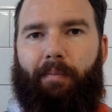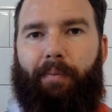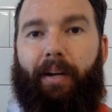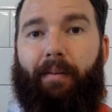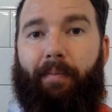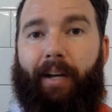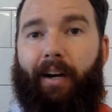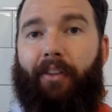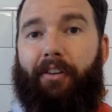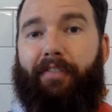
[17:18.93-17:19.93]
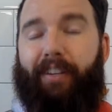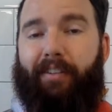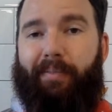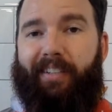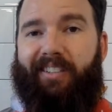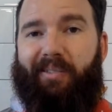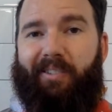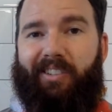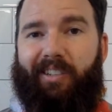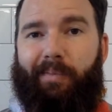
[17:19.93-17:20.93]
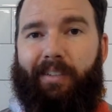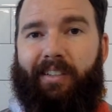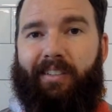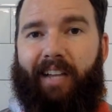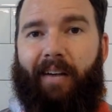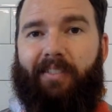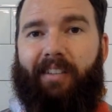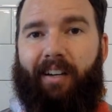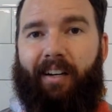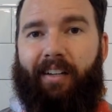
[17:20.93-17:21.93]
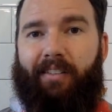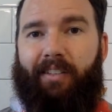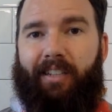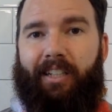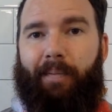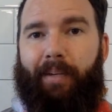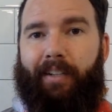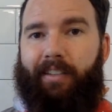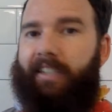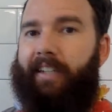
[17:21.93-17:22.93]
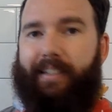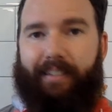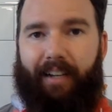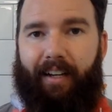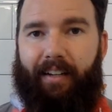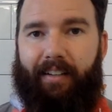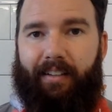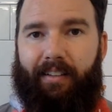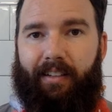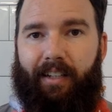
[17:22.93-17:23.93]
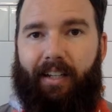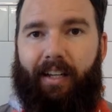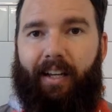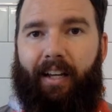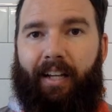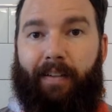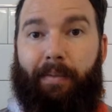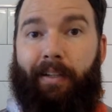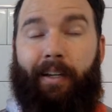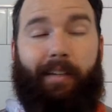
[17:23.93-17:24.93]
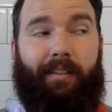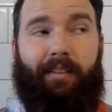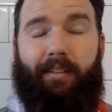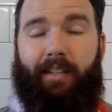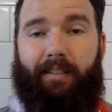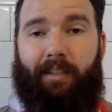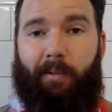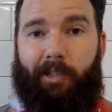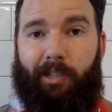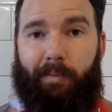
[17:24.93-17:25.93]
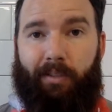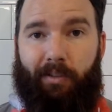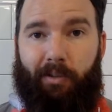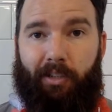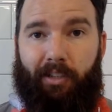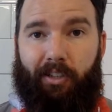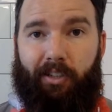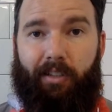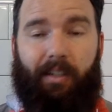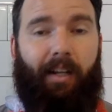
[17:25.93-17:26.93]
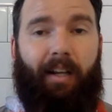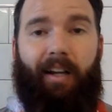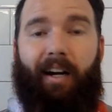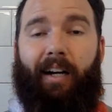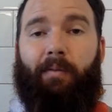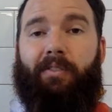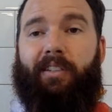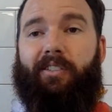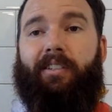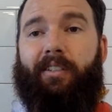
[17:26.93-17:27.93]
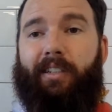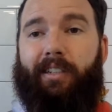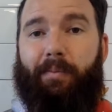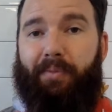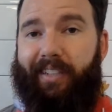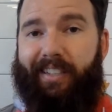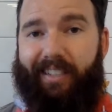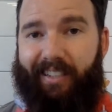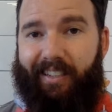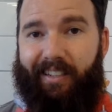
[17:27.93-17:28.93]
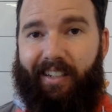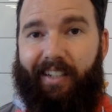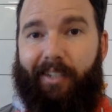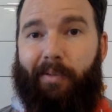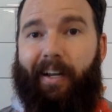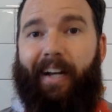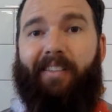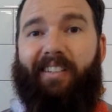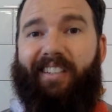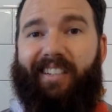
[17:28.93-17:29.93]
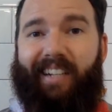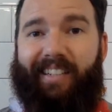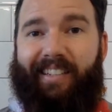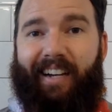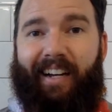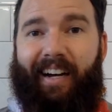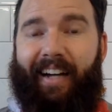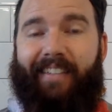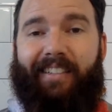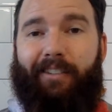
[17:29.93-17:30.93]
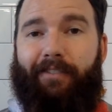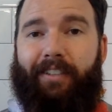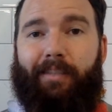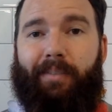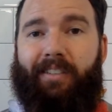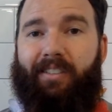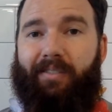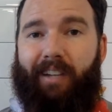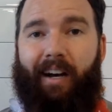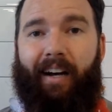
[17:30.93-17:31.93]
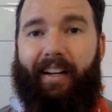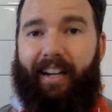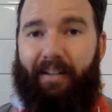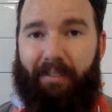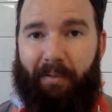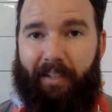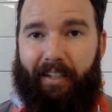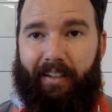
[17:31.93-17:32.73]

But my other favorite place to worship is outside looking up at a clear night sky. And you might be like, that's not worship, there's no church. I would disagree completely. Because when I look at the night sky, I see the fingerprints of God everywhere.